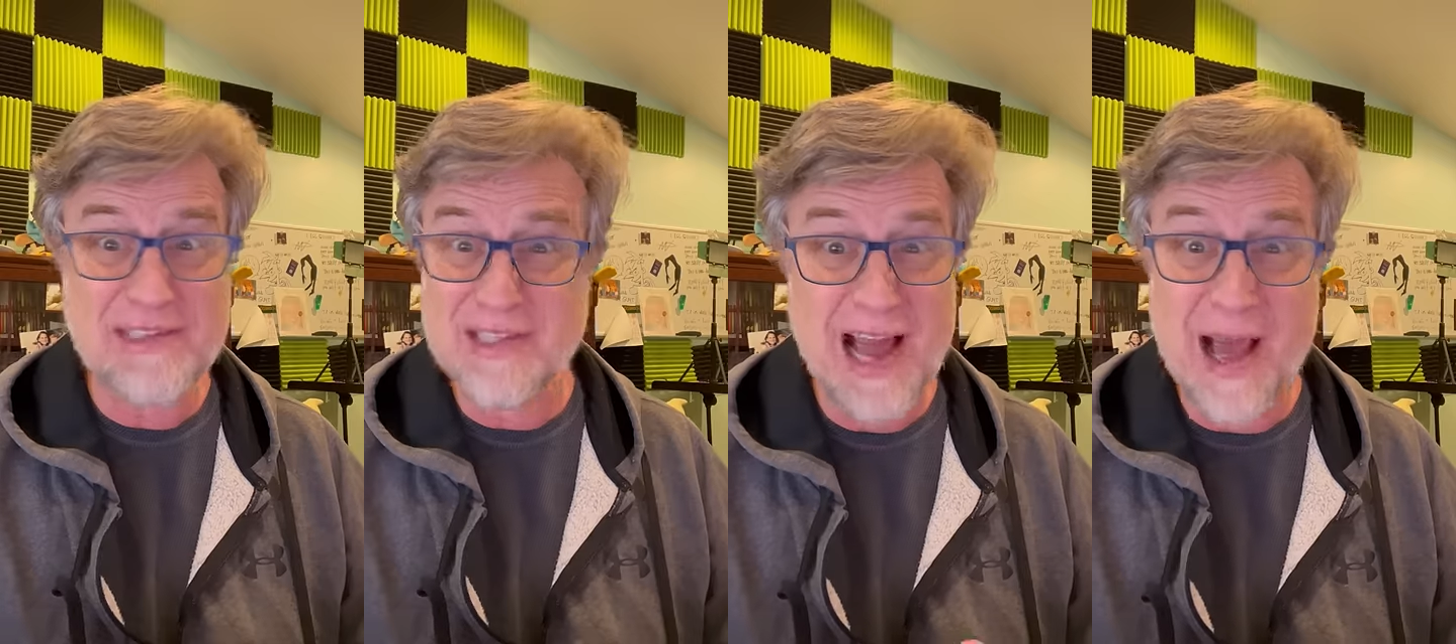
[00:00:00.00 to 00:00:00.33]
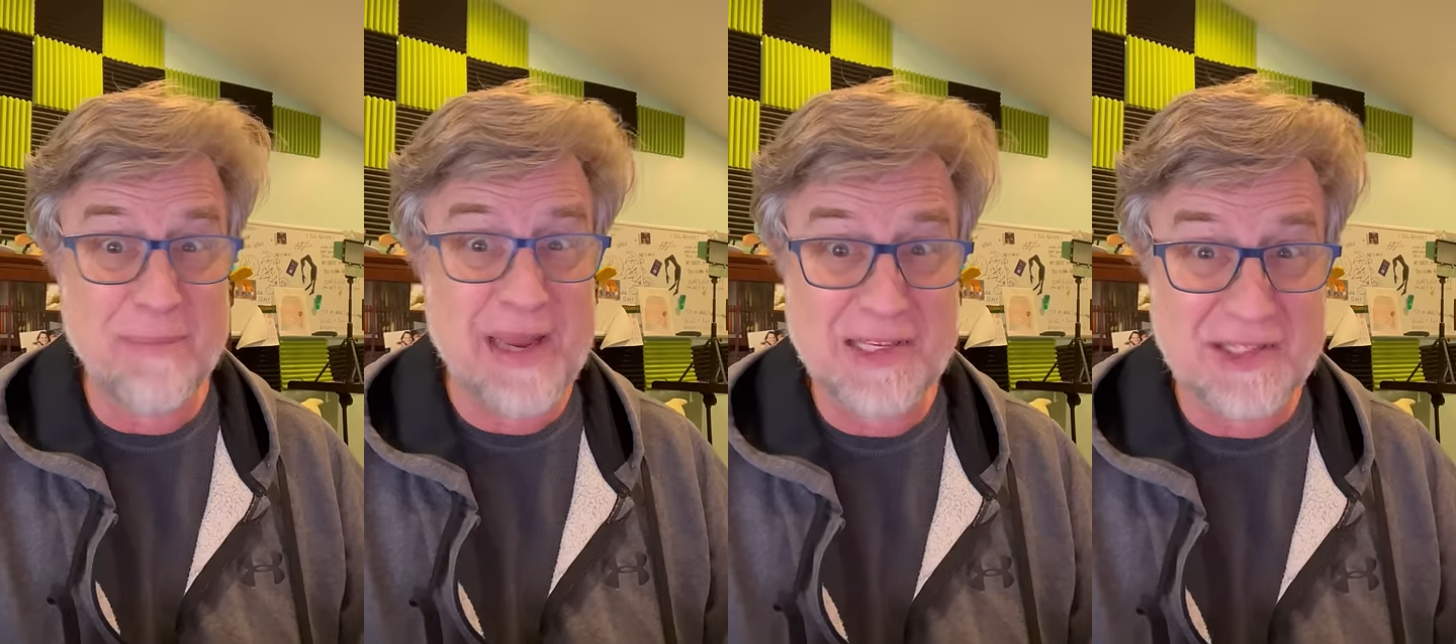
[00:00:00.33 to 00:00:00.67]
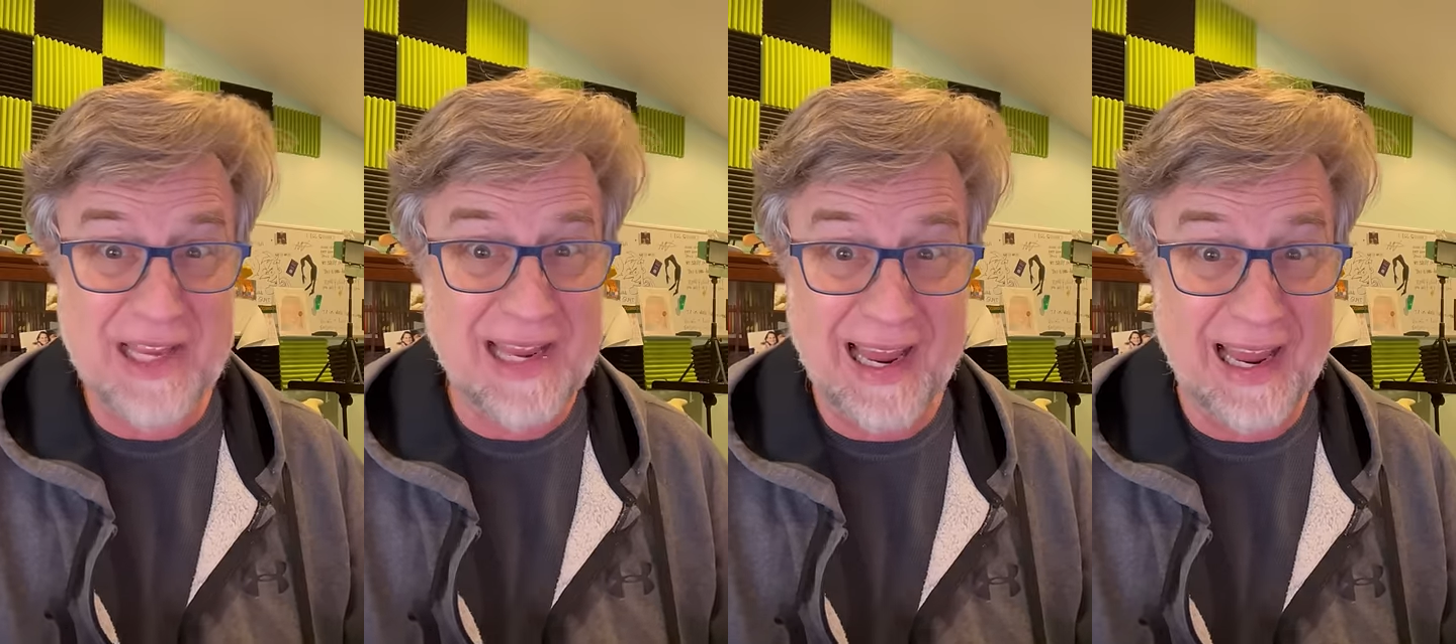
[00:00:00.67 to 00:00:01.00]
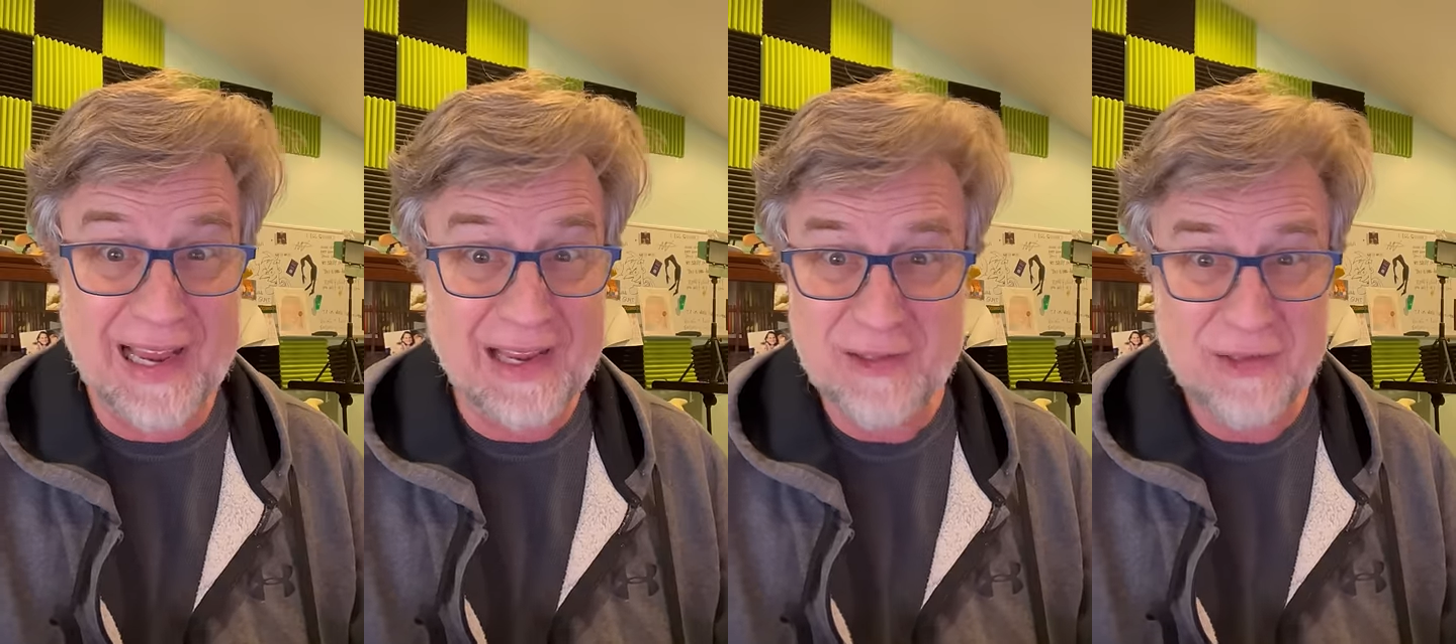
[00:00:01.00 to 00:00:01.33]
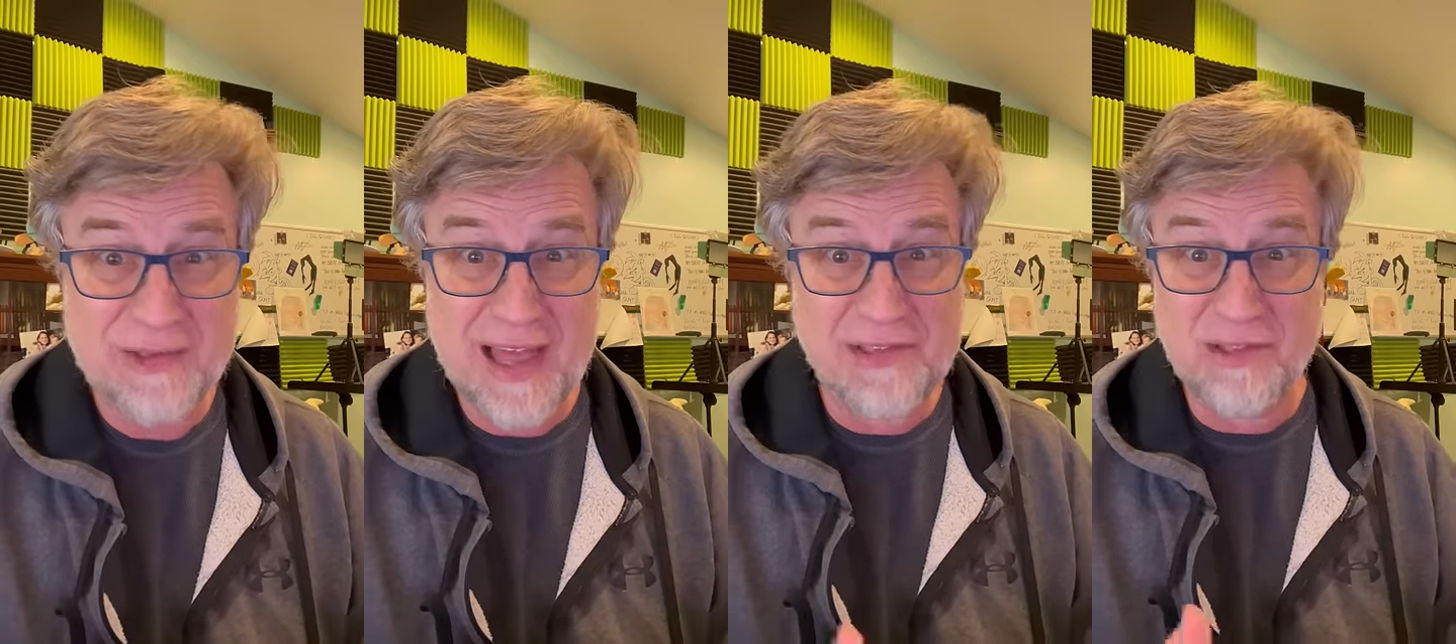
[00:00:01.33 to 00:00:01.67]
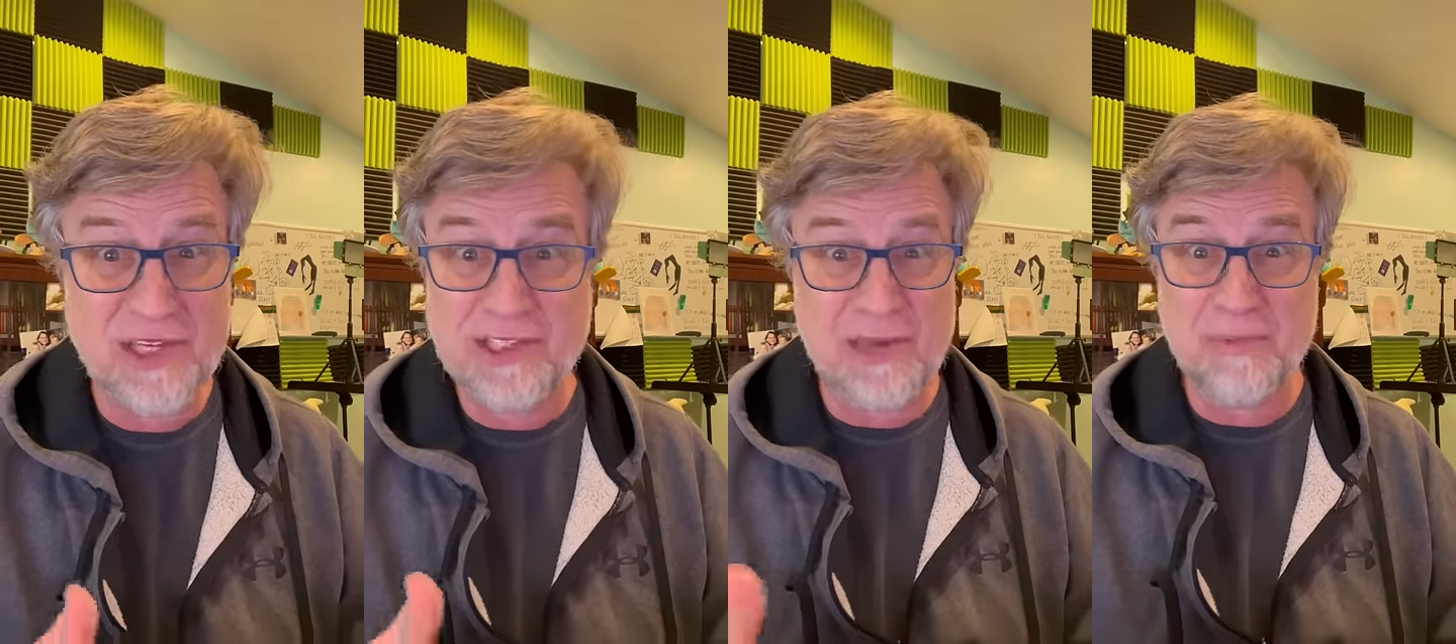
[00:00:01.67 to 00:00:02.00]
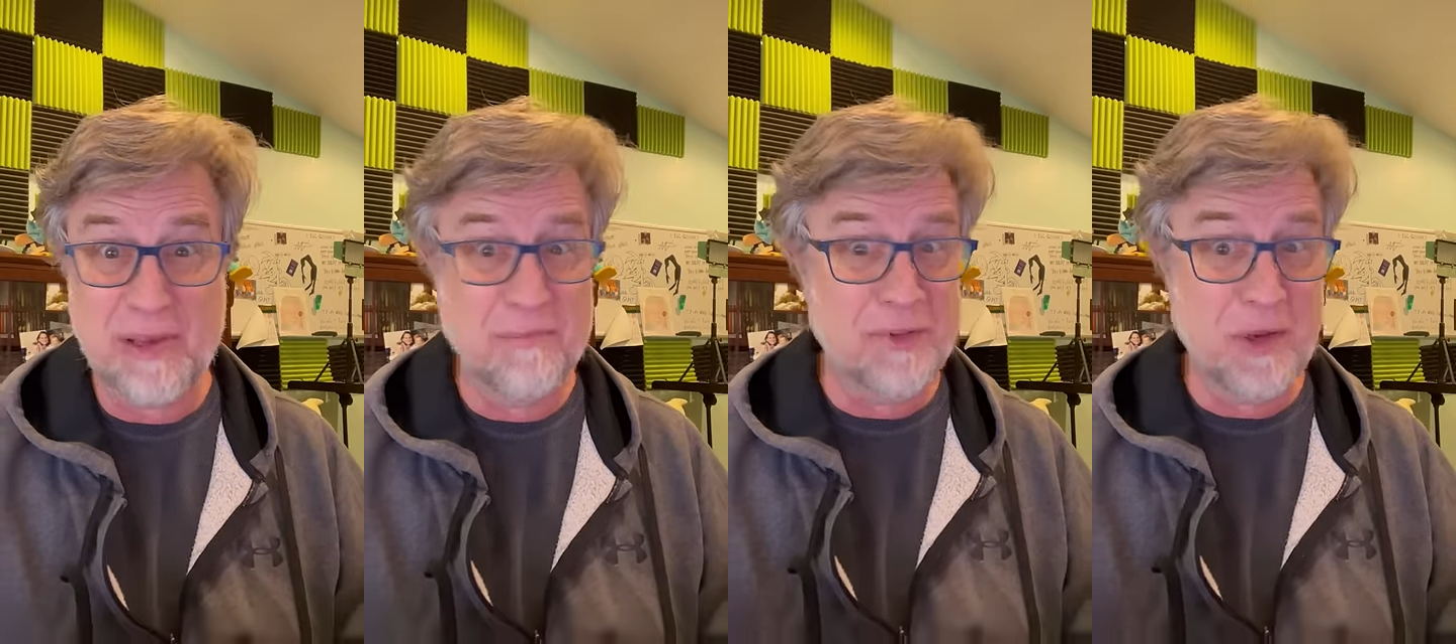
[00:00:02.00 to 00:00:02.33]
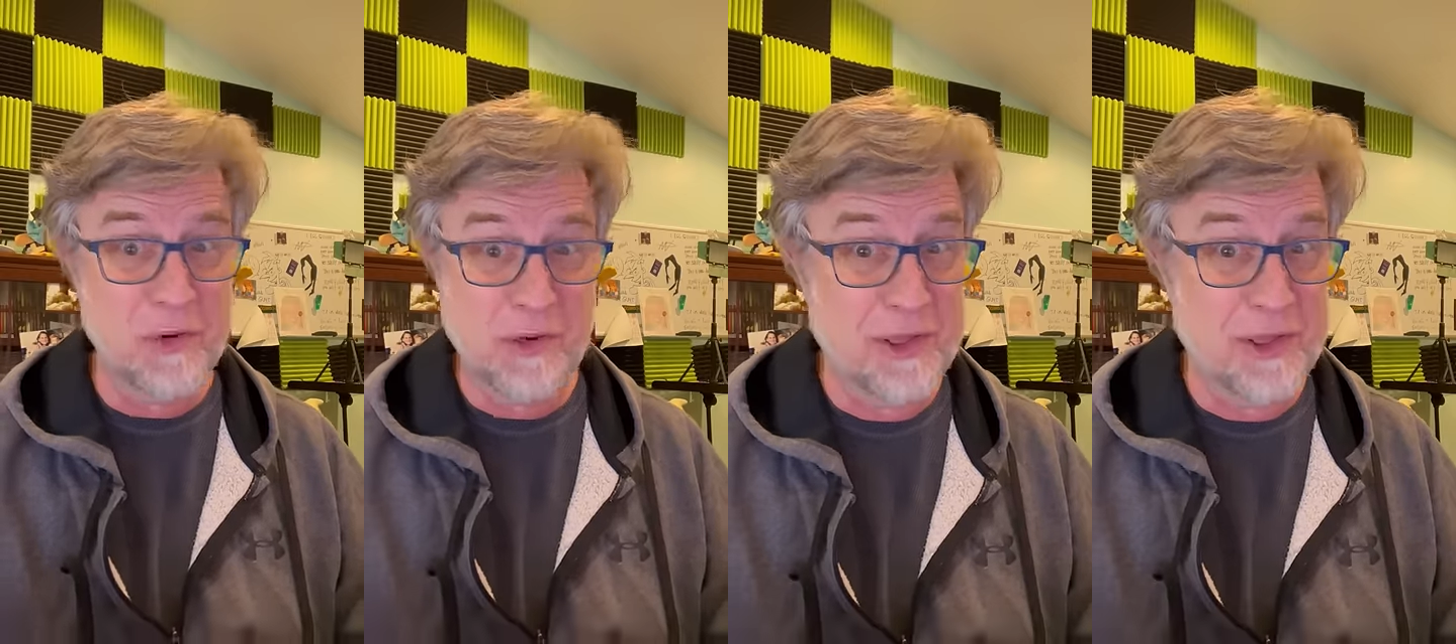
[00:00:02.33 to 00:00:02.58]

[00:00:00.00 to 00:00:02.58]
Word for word: not me singing. That's just some computer